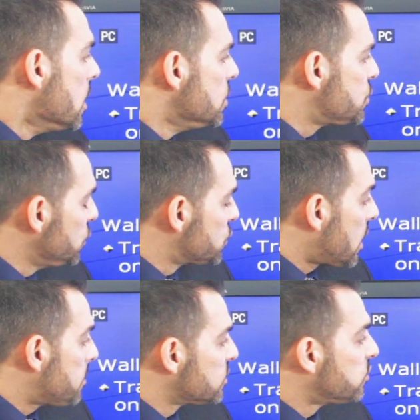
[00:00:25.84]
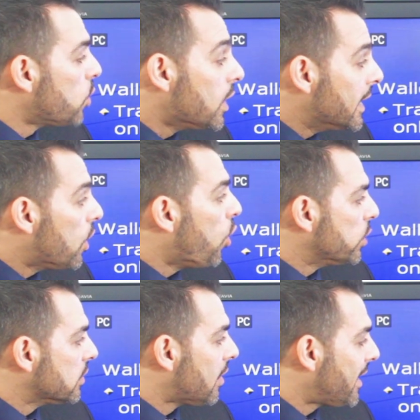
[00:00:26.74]
Two types of wallet,
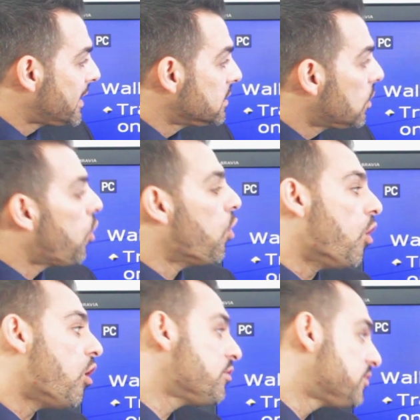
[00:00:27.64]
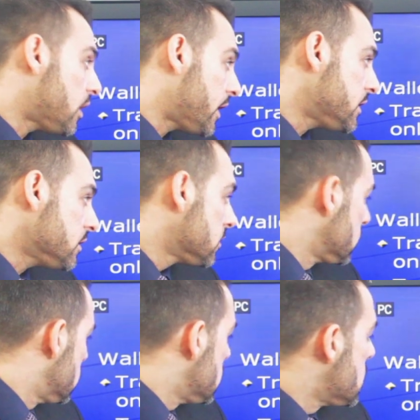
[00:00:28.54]
online or offline,
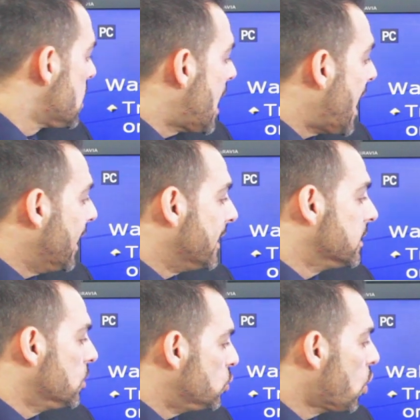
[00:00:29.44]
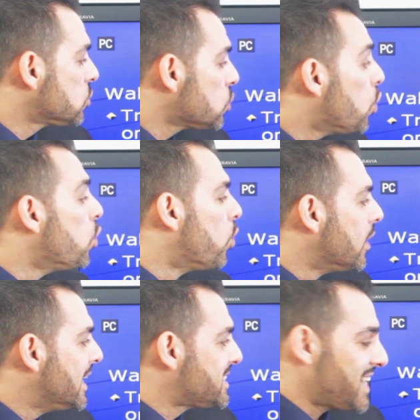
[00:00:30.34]
and not all
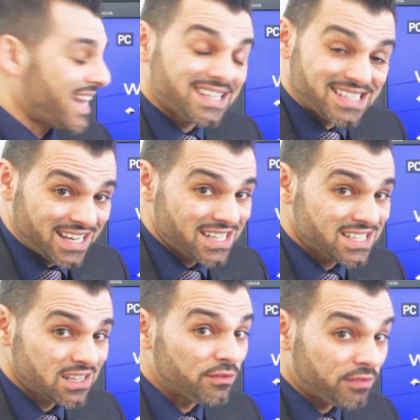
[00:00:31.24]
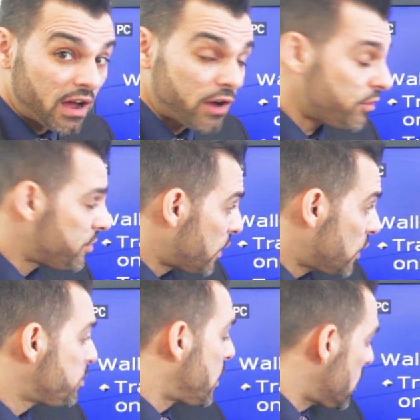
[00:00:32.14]
wallets exist via a
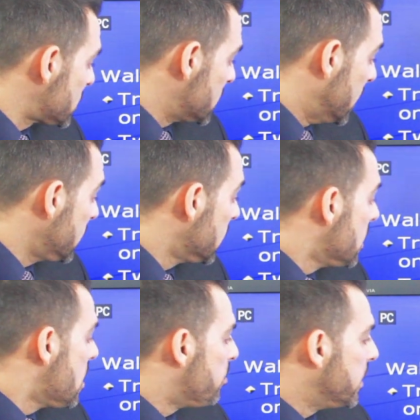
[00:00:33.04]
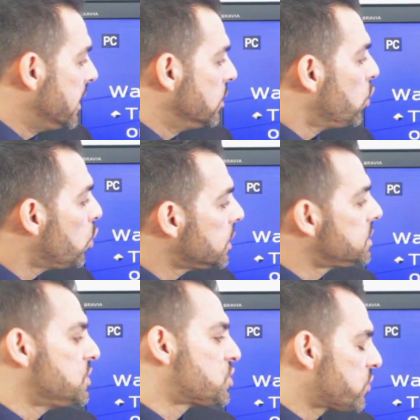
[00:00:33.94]
third party, but in order
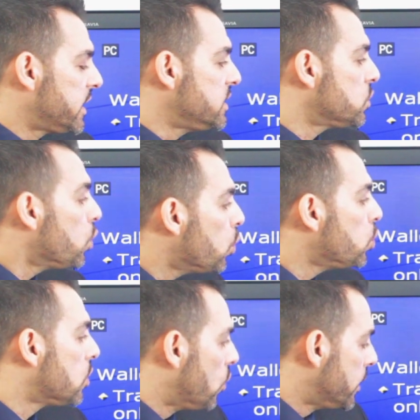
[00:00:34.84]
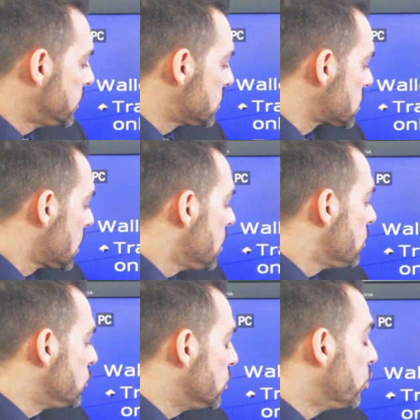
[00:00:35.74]
to trade altcoins,
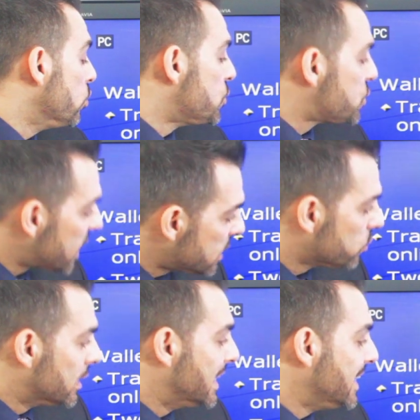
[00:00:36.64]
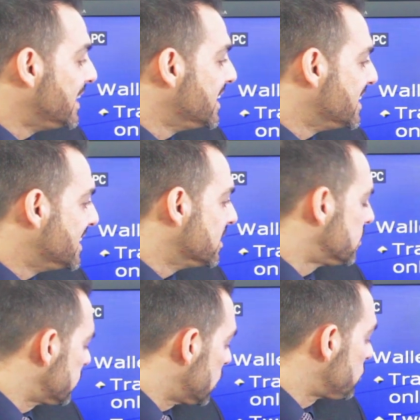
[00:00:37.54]
you will generally need a
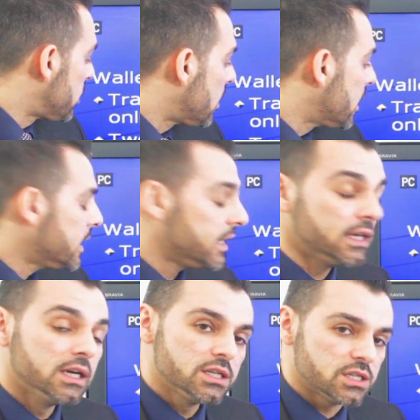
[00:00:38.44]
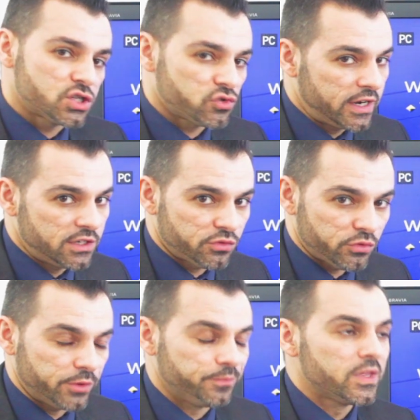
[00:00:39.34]
third party to trade
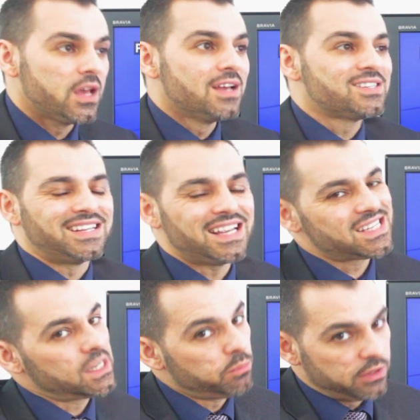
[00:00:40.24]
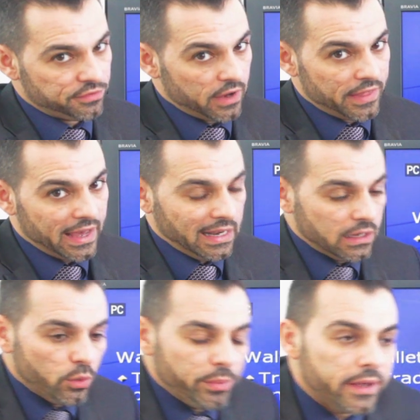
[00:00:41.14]
through. So let's simplify that a
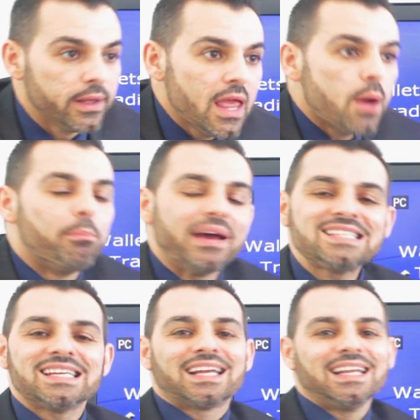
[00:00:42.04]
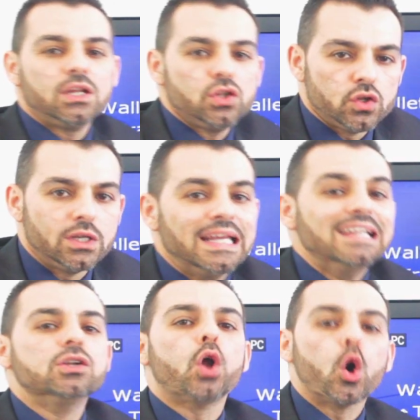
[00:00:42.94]
little bit. Basically, you need
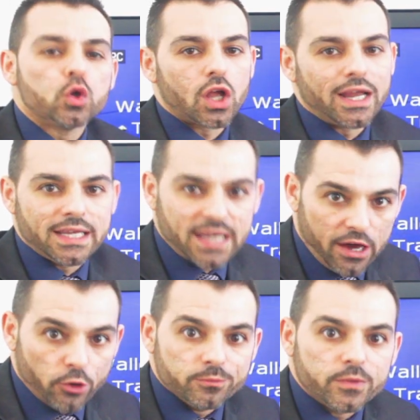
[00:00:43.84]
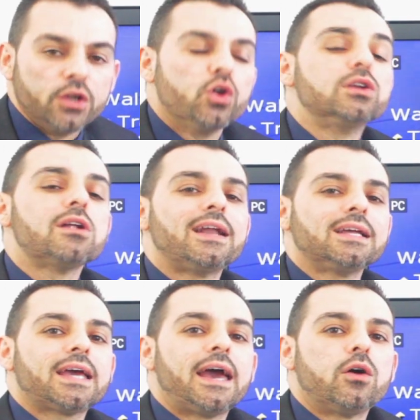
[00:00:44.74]
an online account. An online
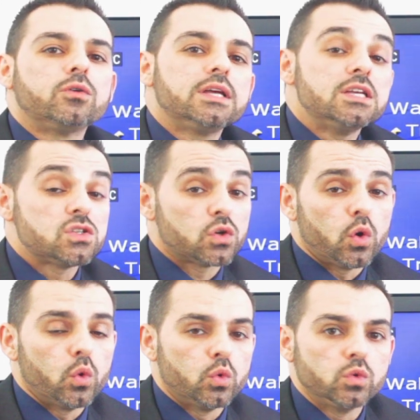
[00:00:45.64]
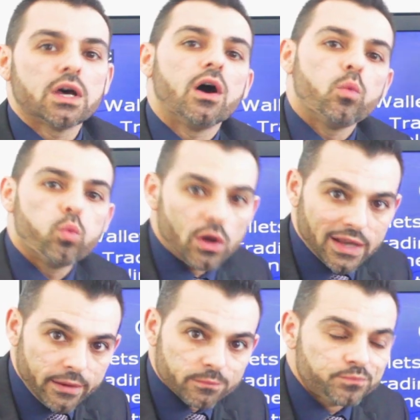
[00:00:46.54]
account is called a
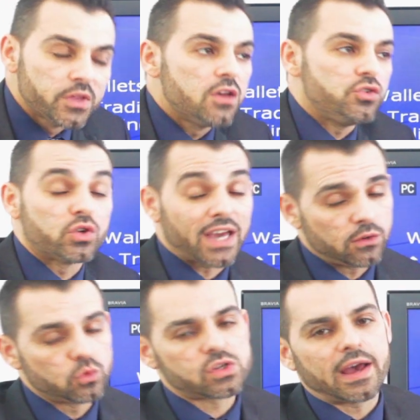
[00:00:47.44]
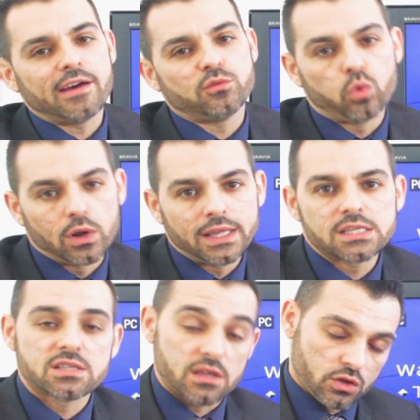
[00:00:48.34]
wallet. You can also have
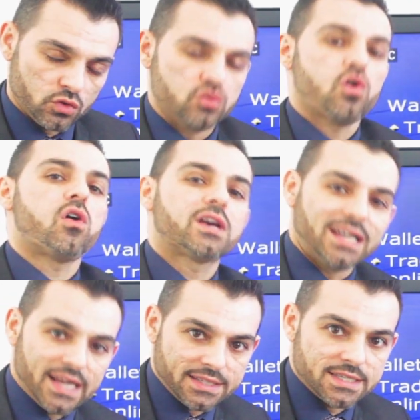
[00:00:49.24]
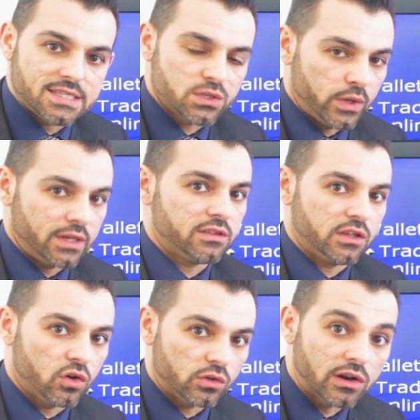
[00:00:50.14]
wallets that are not connected to anything
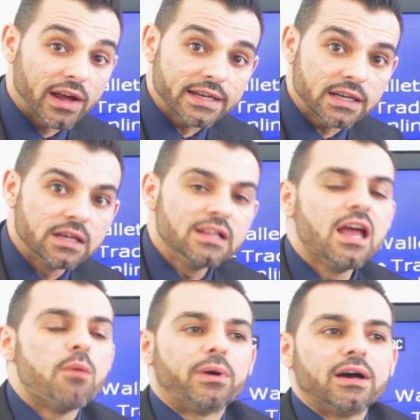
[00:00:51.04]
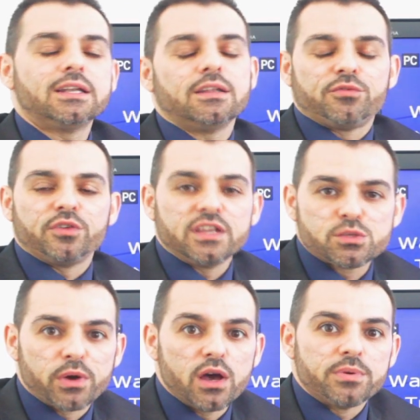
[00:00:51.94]
online, but for this
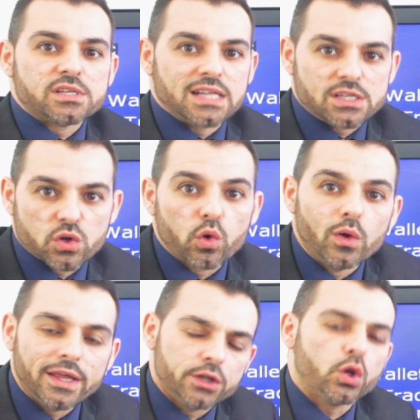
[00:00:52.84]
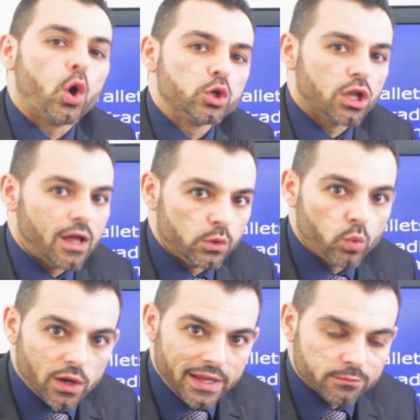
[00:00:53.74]
purpose, let's call it an online
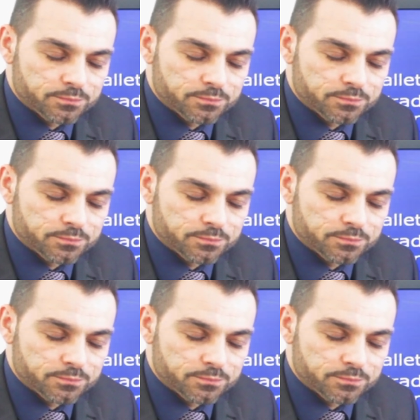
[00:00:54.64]
wallet.